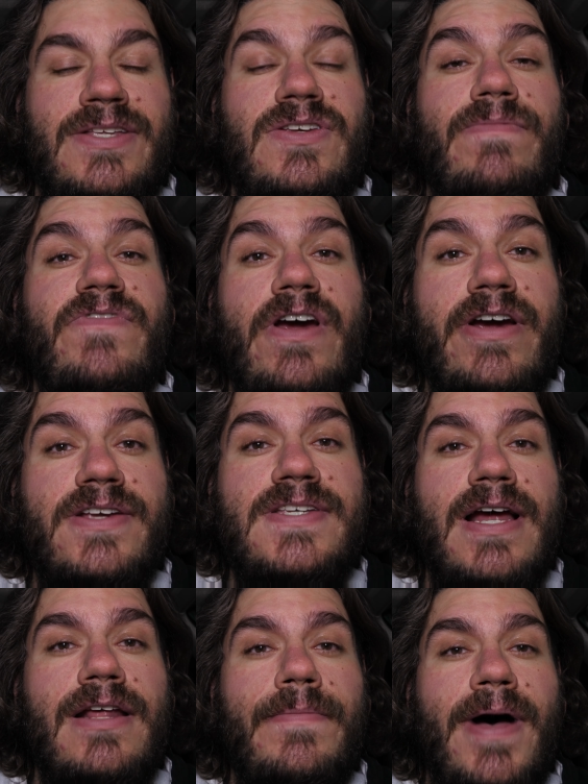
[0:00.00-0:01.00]
So I'm very
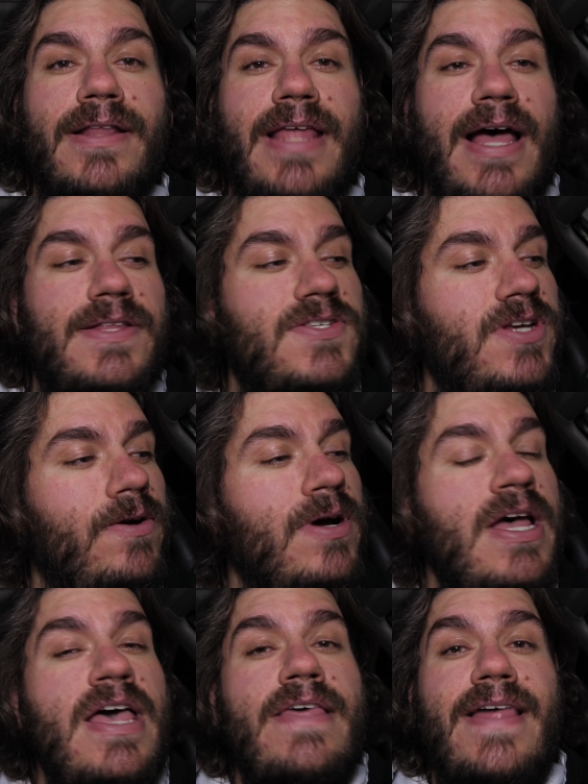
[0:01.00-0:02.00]
excited about that. So
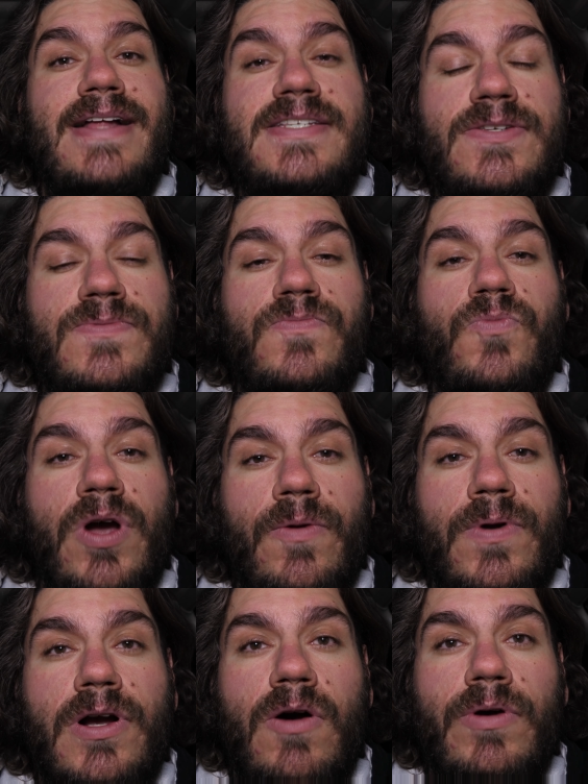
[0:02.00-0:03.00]
that's where
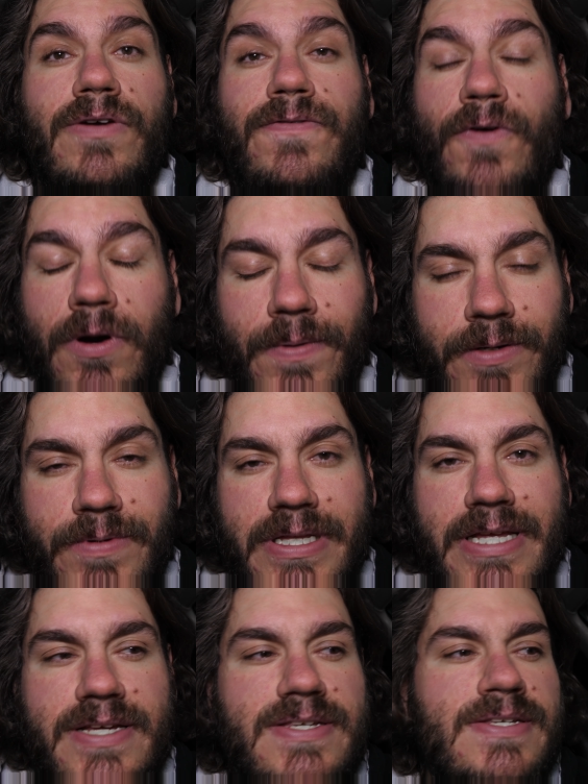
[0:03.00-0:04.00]
we're going forward
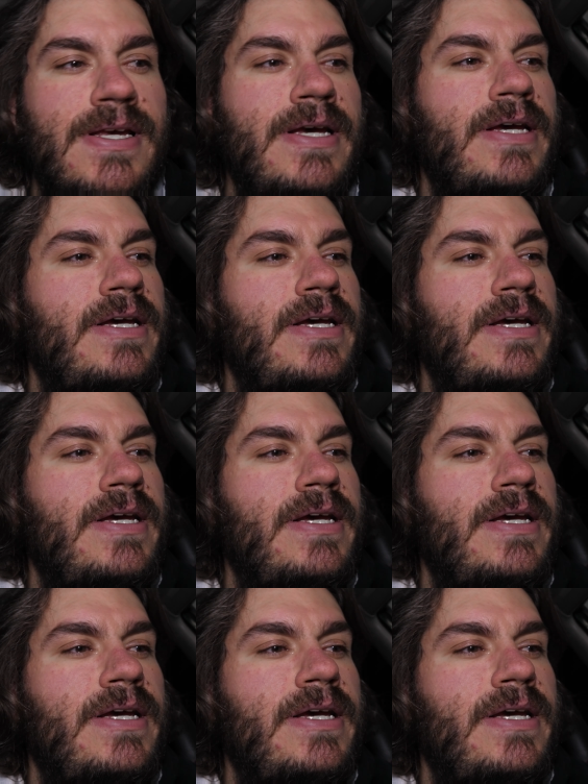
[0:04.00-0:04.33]
with this.